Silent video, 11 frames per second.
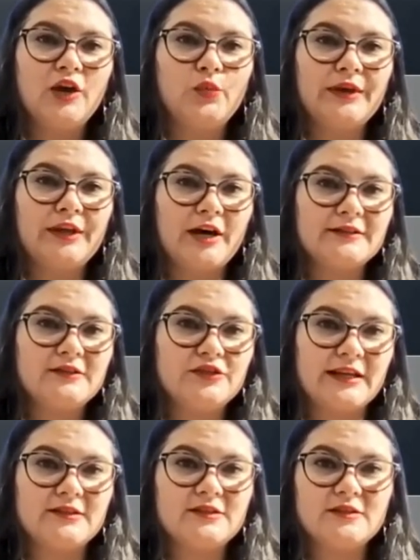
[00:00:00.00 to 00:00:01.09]
we got a
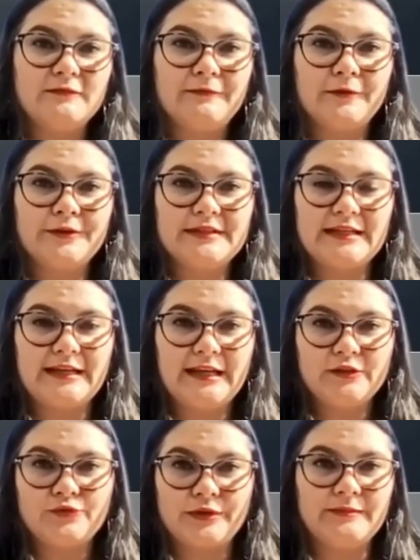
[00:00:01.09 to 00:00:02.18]
suggestion for
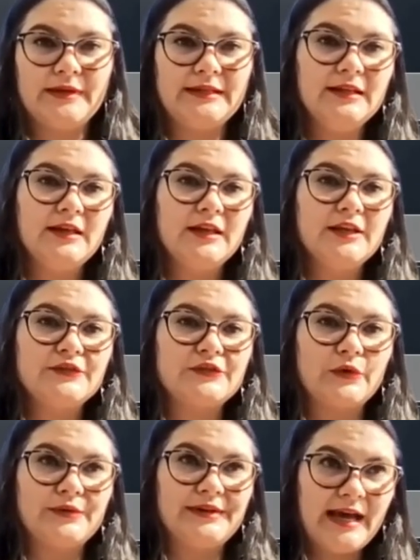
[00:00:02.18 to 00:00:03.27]
DNA treatment.
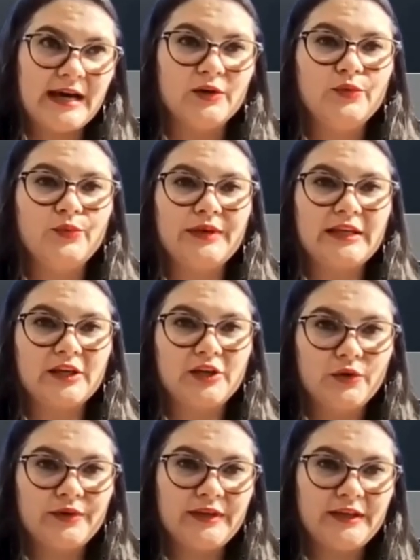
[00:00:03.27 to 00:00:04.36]
So now we can
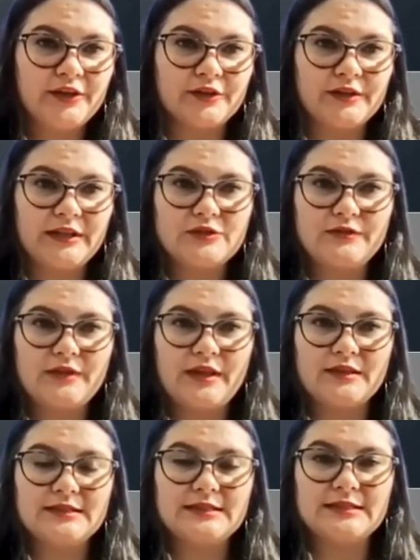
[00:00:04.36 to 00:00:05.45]
go here into the
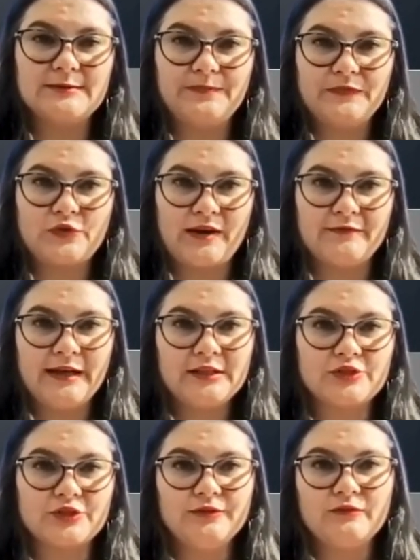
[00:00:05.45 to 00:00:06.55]

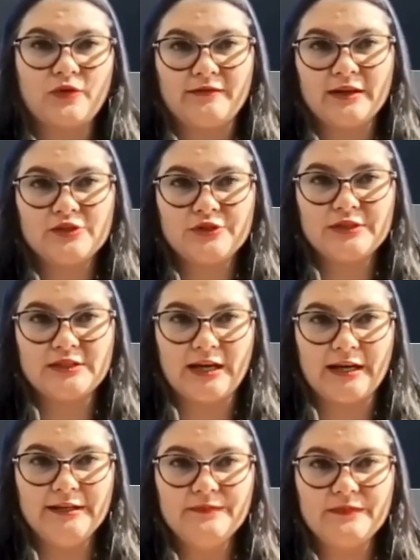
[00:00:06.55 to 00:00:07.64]
trivector. Trivector is
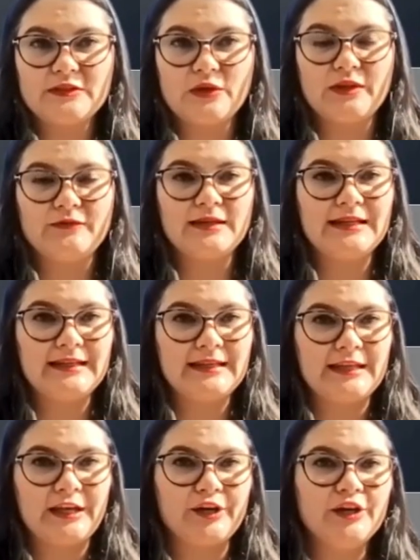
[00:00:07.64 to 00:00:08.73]
done. So if we click
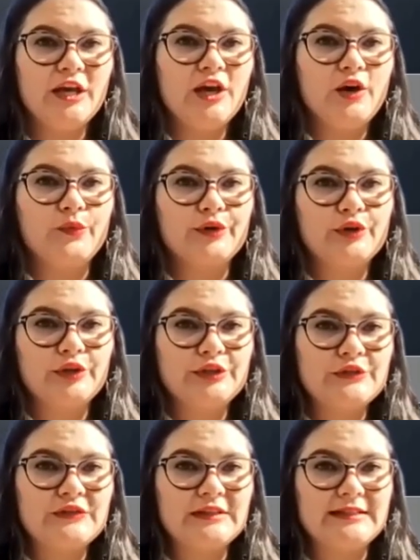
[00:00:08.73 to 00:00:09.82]
here, we're going
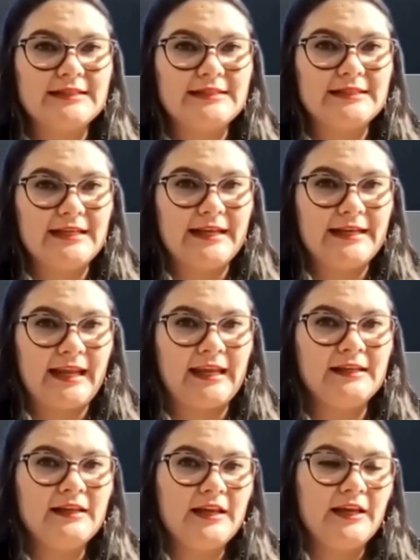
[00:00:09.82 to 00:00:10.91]
to see the
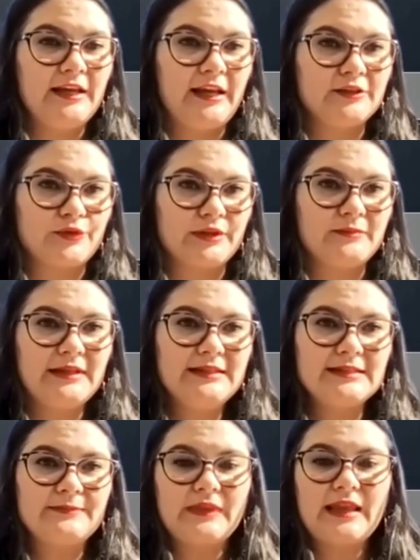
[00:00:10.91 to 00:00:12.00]
DNA
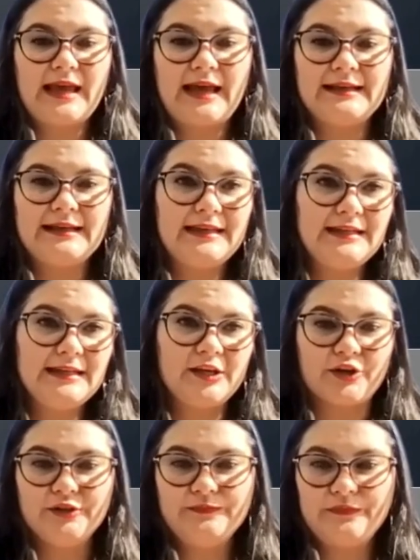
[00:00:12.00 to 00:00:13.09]
treatments. And in
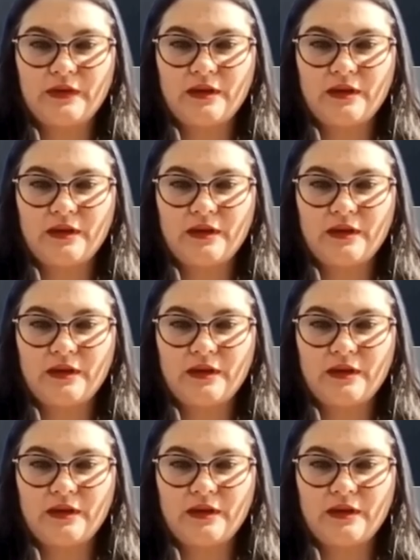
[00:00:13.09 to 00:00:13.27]
here,